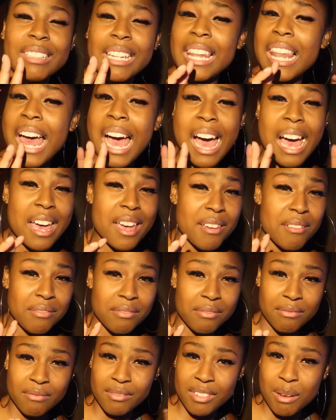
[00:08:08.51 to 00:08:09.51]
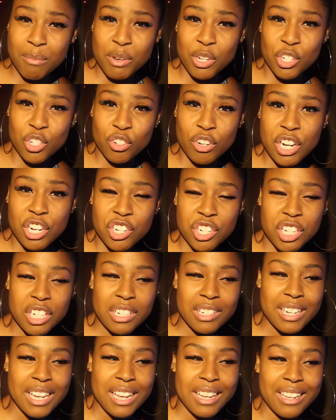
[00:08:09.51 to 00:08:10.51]
live
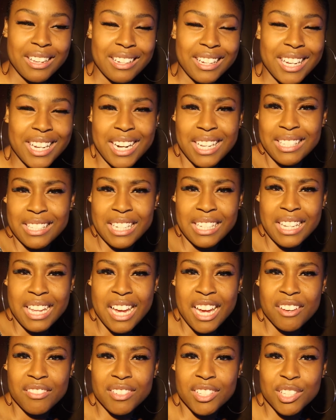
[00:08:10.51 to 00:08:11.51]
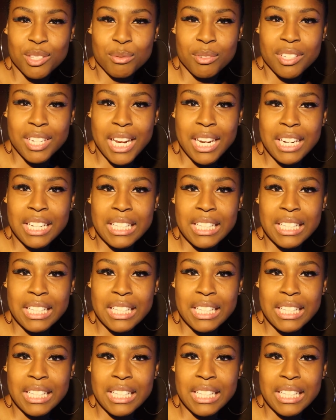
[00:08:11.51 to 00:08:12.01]
demonstration. Can I say live, since this